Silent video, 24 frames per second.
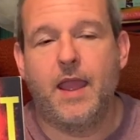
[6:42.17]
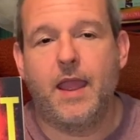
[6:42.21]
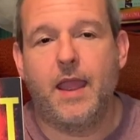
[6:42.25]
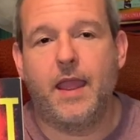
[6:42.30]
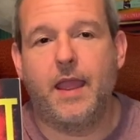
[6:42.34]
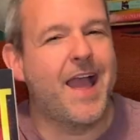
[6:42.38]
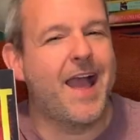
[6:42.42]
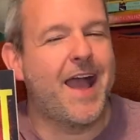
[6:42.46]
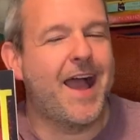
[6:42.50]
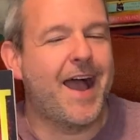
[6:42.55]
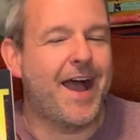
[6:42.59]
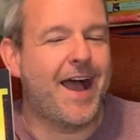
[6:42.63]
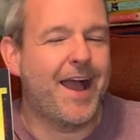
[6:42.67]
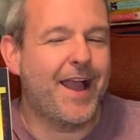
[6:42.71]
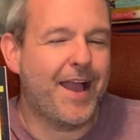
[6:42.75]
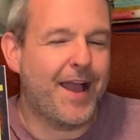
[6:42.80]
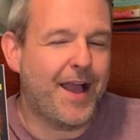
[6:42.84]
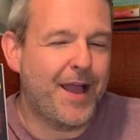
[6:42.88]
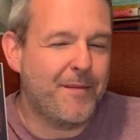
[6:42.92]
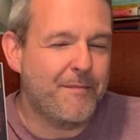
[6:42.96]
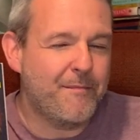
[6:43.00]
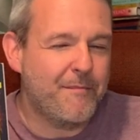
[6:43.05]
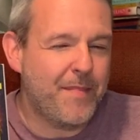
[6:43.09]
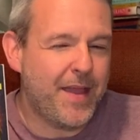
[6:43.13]
And
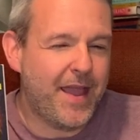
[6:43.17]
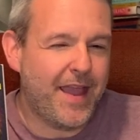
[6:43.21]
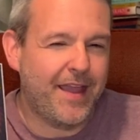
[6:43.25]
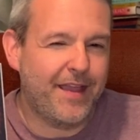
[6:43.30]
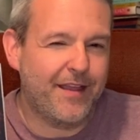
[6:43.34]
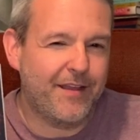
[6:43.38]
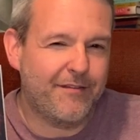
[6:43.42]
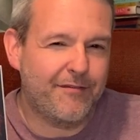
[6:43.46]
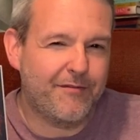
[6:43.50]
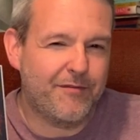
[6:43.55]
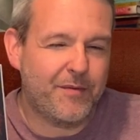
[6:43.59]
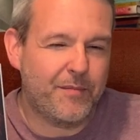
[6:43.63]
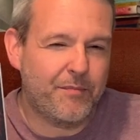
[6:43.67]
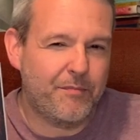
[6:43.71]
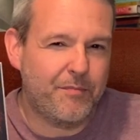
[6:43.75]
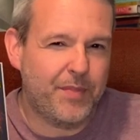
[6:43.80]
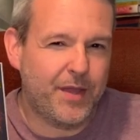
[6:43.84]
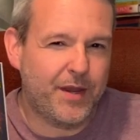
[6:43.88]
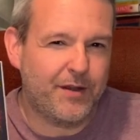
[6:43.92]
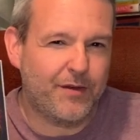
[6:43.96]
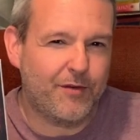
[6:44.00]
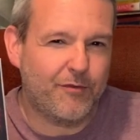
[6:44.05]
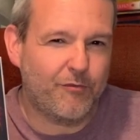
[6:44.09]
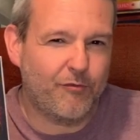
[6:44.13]
I may have
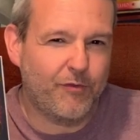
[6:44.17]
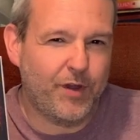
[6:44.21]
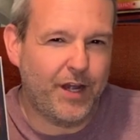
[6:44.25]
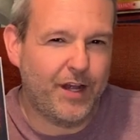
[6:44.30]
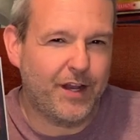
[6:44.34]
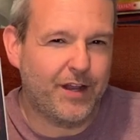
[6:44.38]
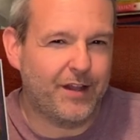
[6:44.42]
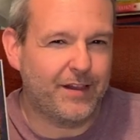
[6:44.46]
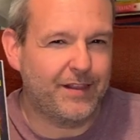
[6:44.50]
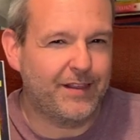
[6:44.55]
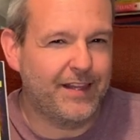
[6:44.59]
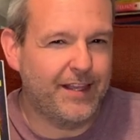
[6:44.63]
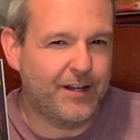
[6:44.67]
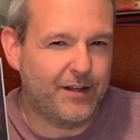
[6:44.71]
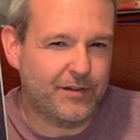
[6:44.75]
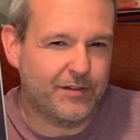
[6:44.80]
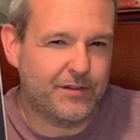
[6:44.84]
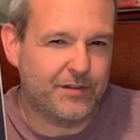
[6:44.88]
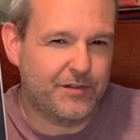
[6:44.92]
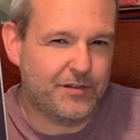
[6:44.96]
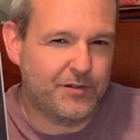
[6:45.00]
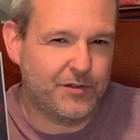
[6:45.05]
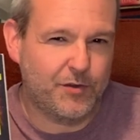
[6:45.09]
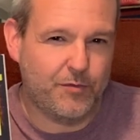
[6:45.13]
been reading a little
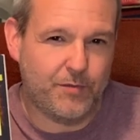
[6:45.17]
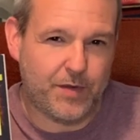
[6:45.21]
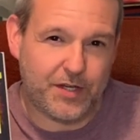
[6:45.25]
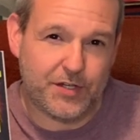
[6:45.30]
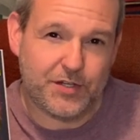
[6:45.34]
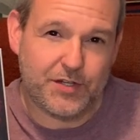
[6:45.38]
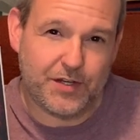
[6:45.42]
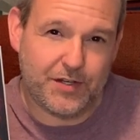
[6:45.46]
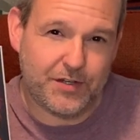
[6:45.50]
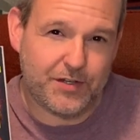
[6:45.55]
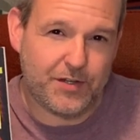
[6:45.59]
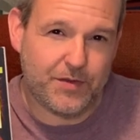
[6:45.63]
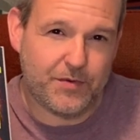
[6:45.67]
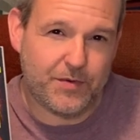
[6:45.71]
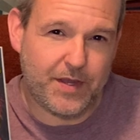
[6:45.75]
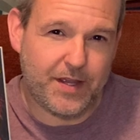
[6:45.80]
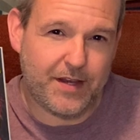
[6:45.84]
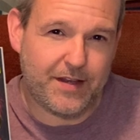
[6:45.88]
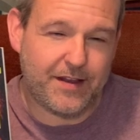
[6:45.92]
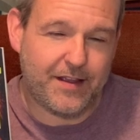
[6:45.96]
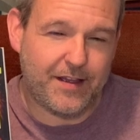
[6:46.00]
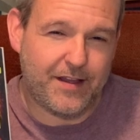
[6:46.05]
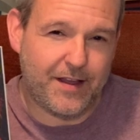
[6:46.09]
too much into it,